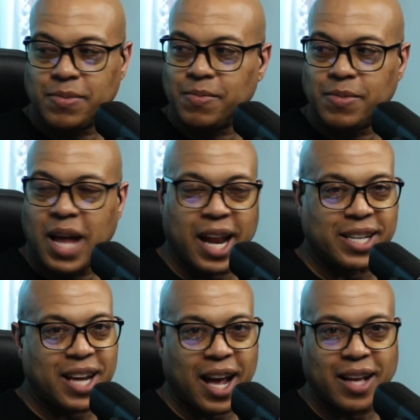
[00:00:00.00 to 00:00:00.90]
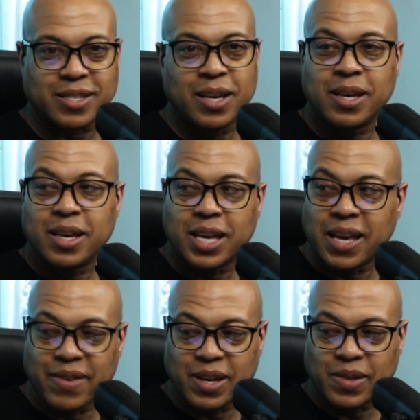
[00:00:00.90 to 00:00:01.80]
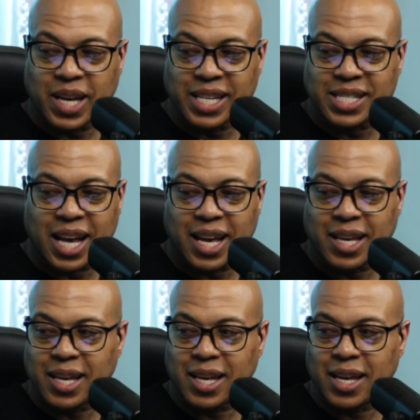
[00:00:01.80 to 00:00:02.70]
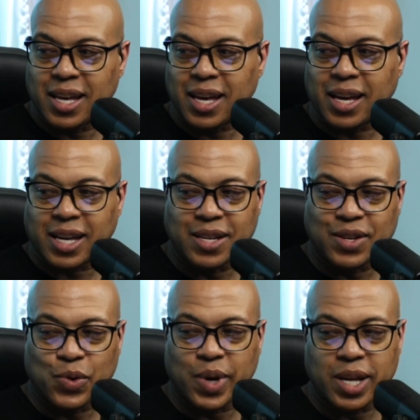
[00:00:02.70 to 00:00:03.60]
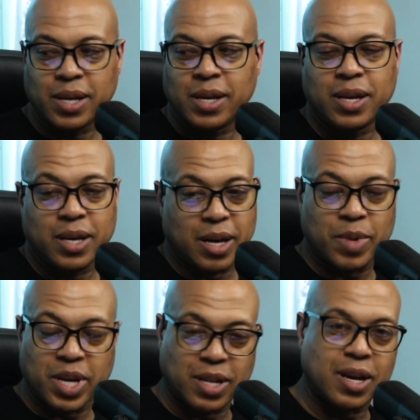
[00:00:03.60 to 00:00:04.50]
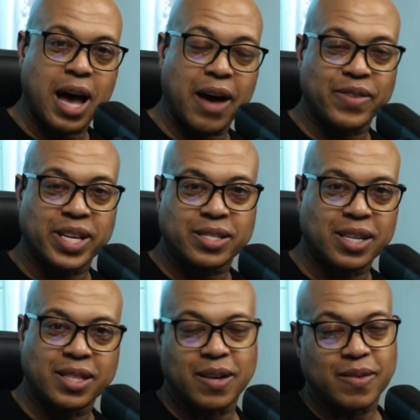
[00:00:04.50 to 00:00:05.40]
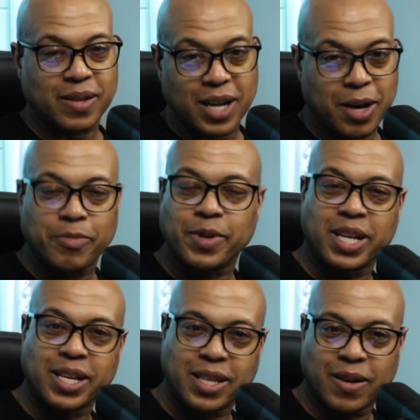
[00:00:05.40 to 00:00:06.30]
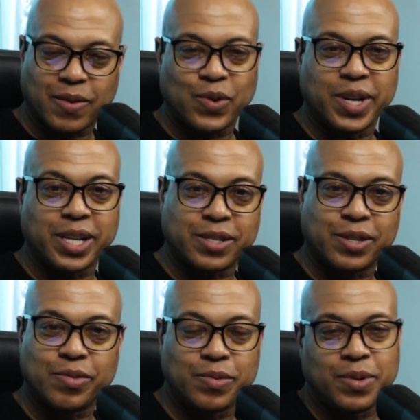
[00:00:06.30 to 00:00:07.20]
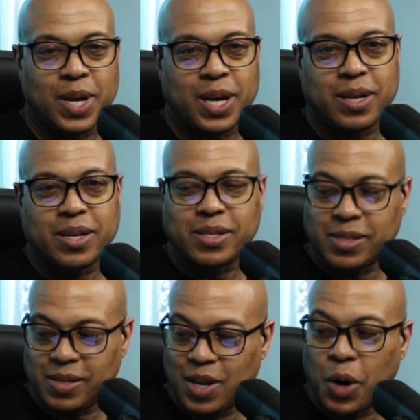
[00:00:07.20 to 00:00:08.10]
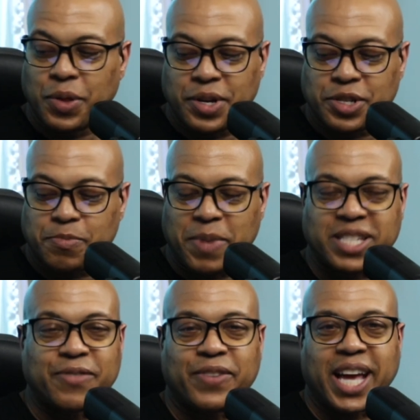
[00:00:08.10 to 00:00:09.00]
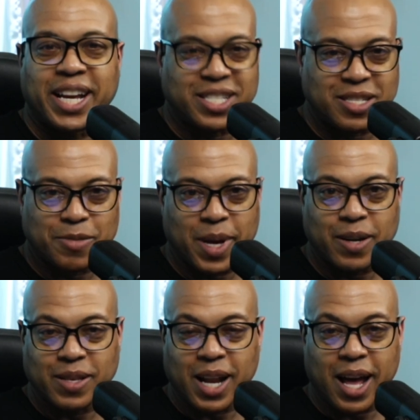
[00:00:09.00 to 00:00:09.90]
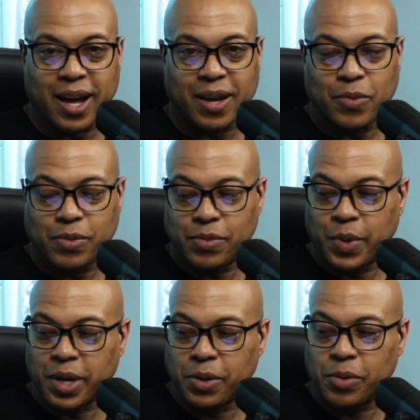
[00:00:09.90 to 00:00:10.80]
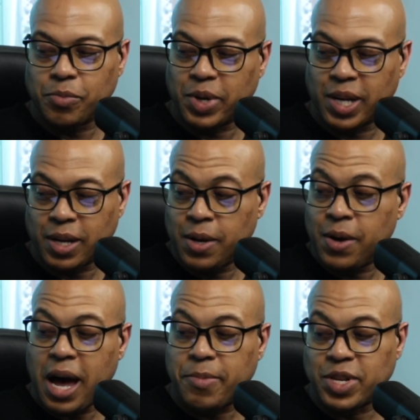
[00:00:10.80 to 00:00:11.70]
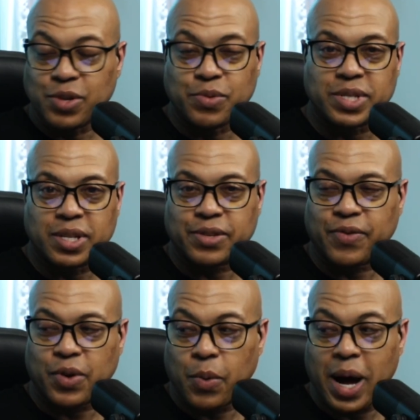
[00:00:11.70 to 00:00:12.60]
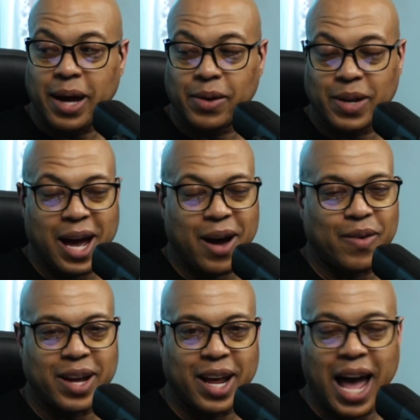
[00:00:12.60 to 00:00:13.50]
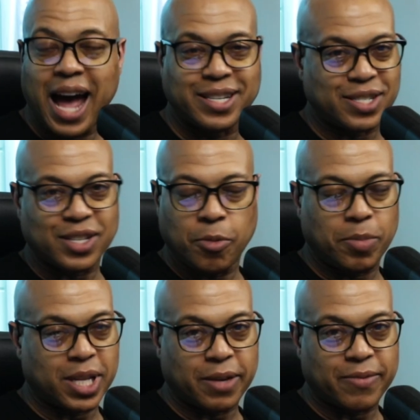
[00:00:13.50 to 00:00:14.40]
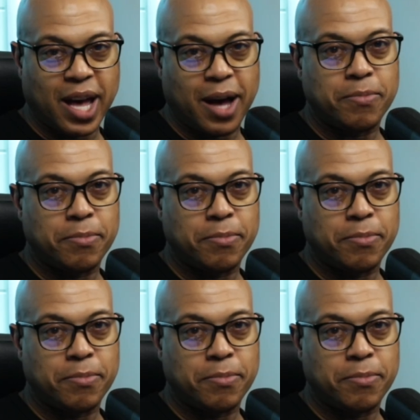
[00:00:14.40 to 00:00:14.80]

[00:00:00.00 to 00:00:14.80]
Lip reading: Not a chance. Even though they say it can do it, I mean, obviously, they're the company. They're going to know their specifications better than I will, but I've been using this for a while now, and I just don't believe that.